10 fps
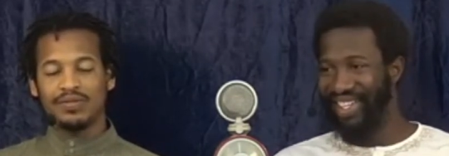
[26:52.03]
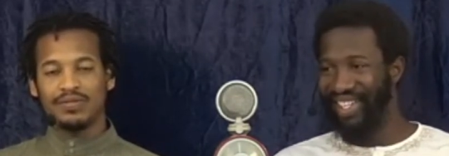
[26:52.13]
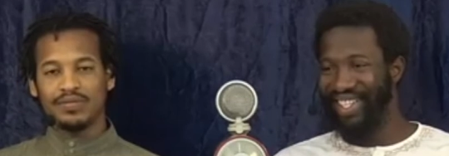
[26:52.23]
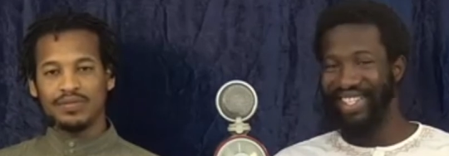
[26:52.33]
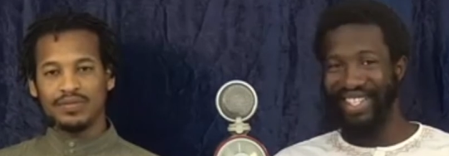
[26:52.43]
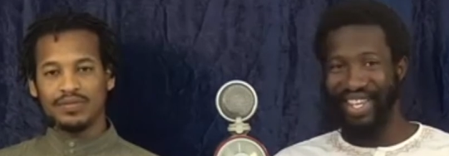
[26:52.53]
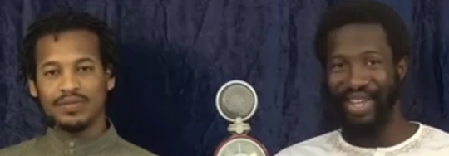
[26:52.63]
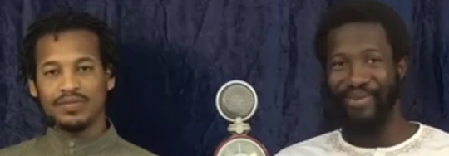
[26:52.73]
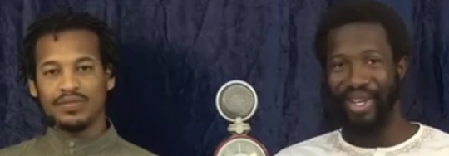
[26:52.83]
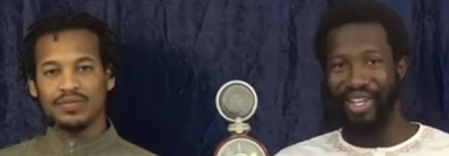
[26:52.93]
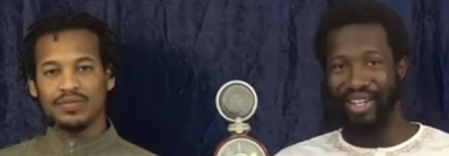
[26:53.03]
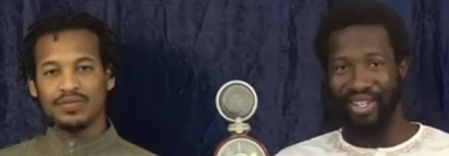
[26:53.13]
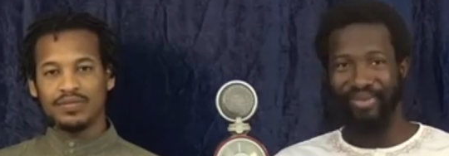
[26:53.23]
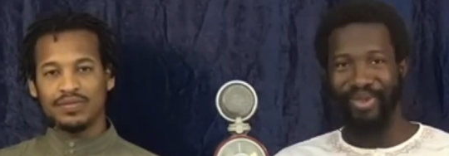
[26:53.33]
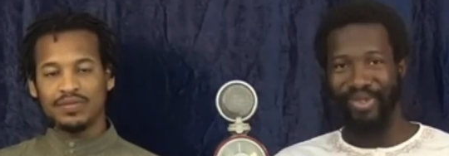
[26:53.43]
Speaker 1: The same way,
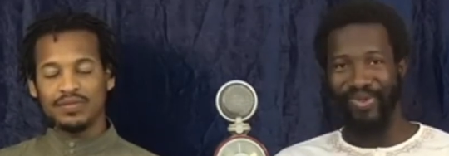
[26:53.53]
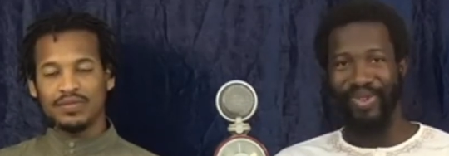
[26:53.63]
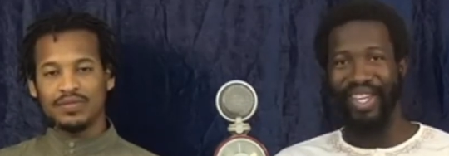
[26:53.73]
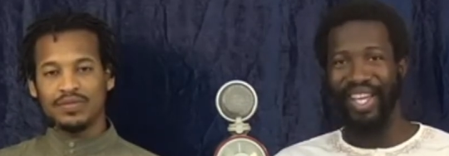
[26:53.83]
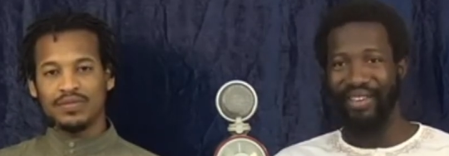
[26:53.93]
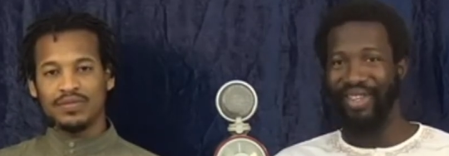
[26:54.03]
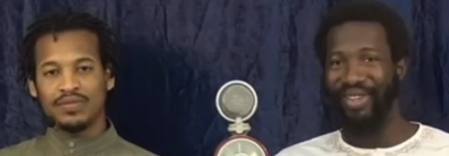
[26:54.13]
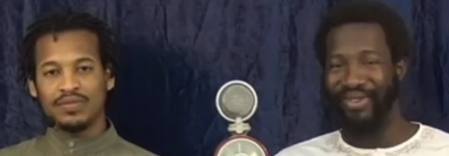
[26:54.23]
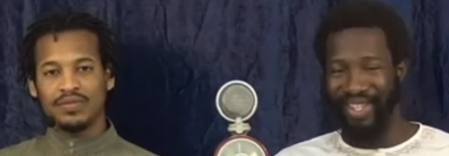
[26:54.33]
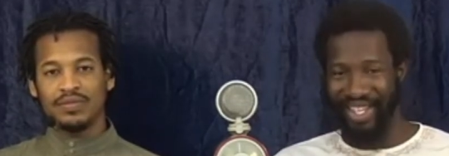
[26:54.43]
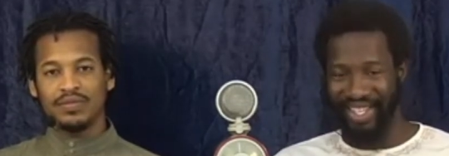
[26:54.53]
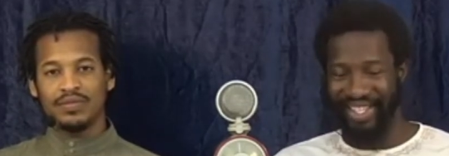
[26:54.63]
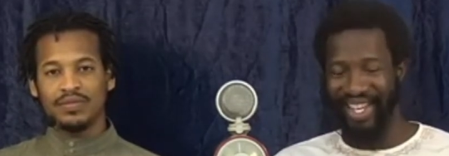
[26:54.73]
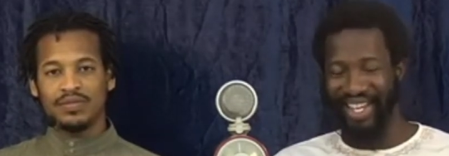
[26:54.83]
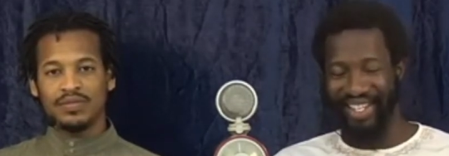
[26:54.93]
husbands, we have to do the
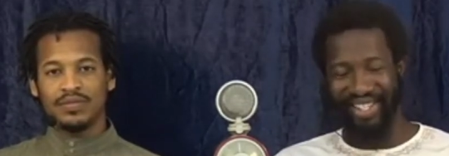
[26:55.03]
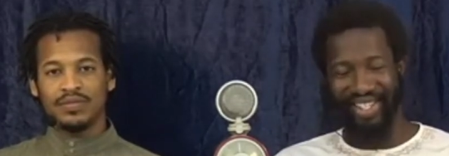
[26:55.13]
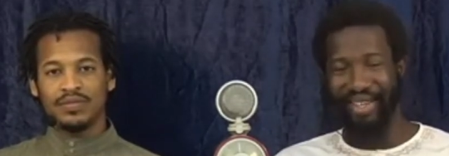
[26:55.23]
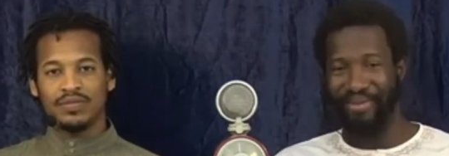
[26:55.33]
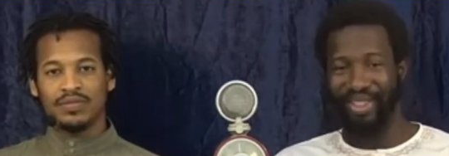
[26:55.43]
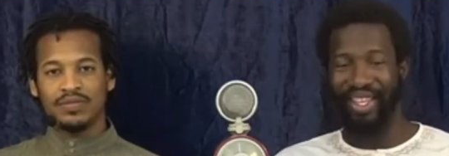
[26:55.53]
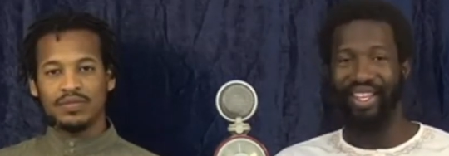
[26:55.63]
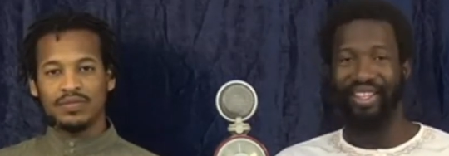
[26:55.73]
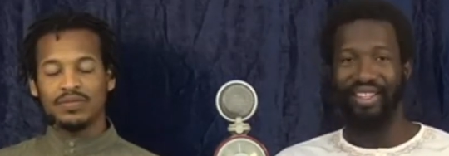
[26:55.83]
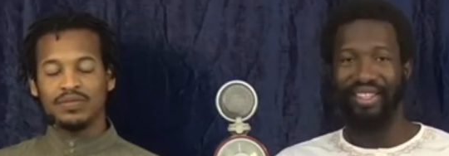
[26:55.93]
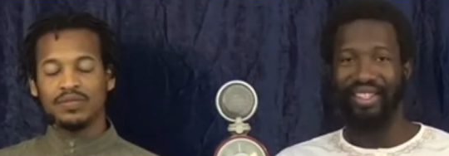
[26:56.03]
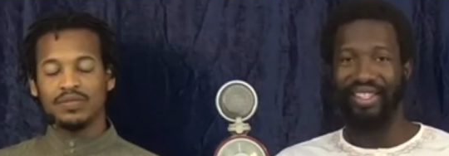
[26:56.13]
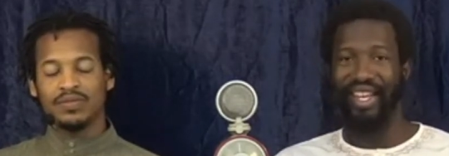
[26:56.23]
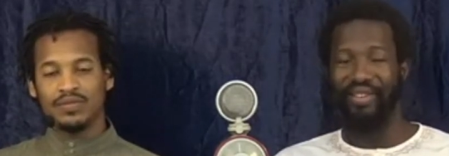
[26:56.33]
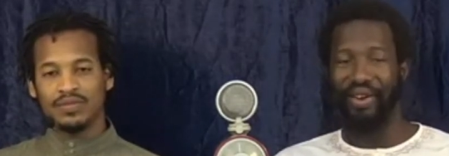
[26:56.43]
exact same thing to
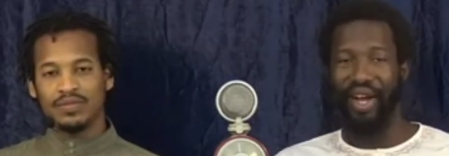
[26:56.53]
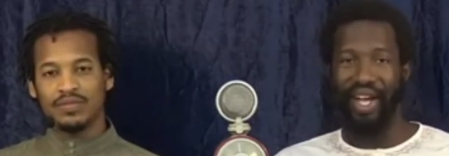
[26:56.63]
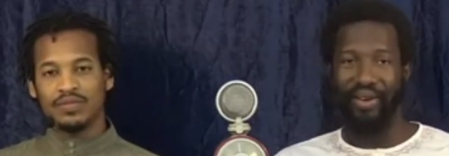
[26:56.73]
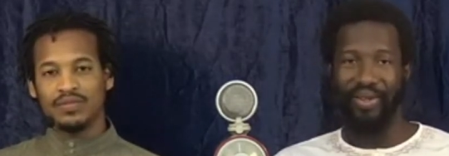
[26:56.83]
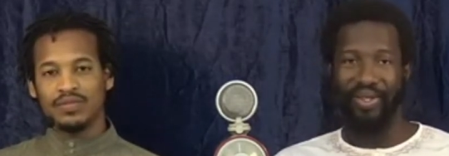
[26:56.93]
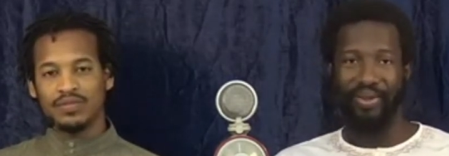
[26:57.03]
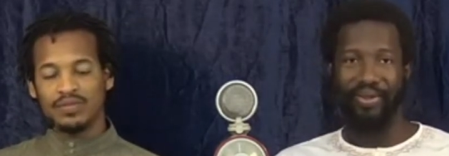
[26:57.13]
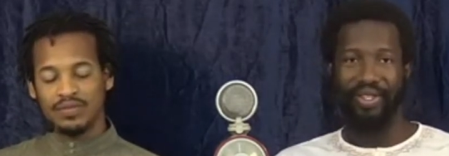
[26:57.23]
save our households.